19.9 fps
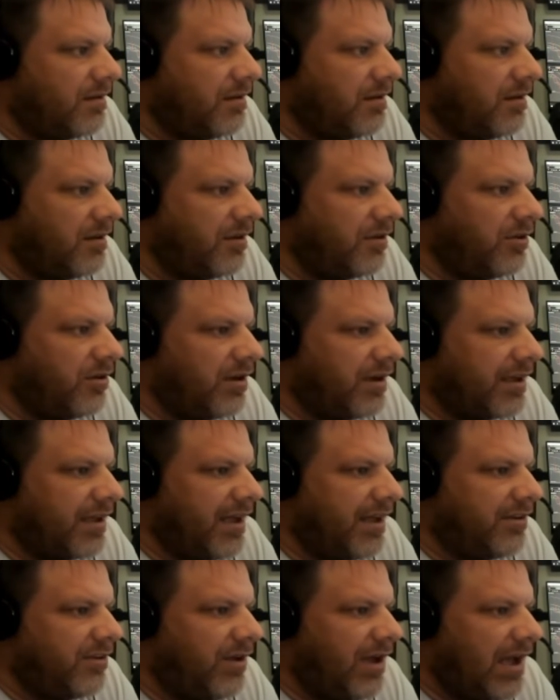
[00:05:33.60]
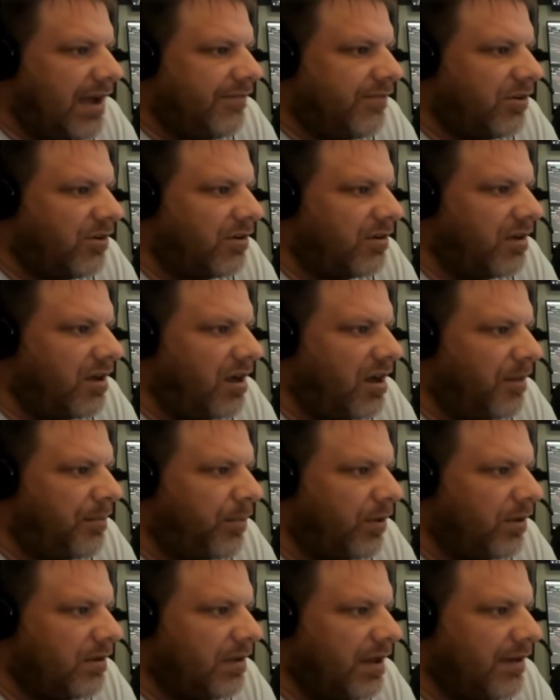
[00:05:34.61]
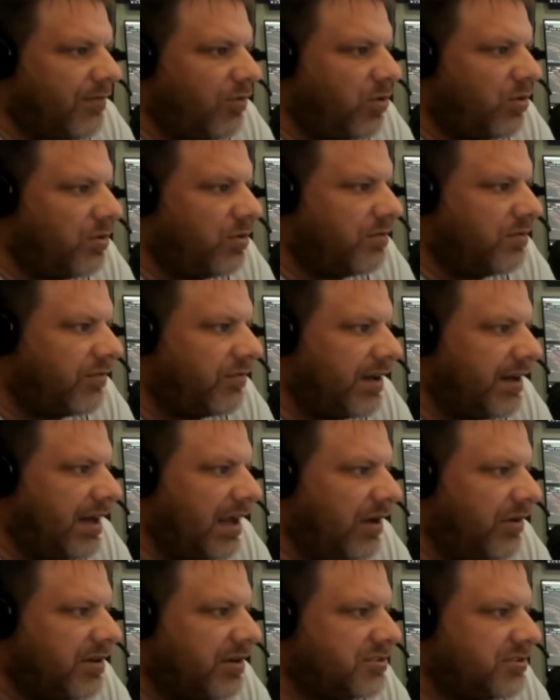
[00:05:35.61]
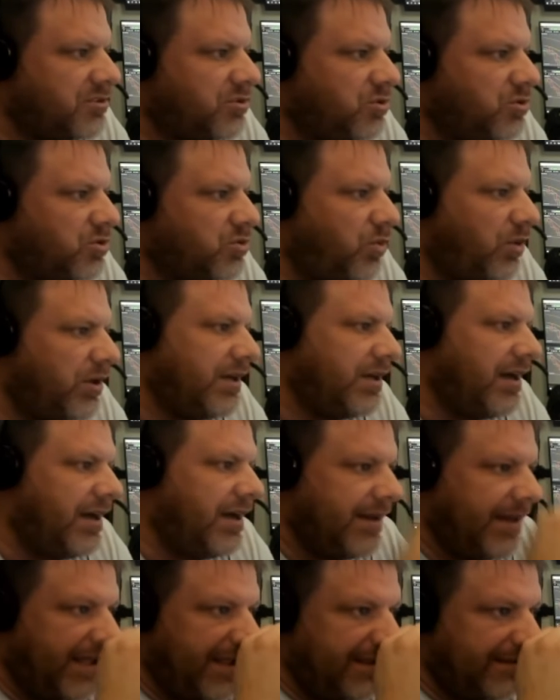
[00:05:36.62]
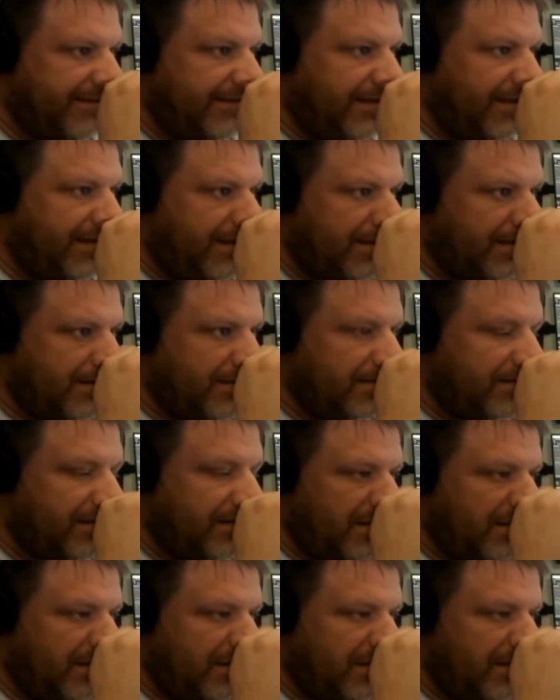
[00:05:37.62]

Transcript: You know, again, you have your upper level right now at 229.18,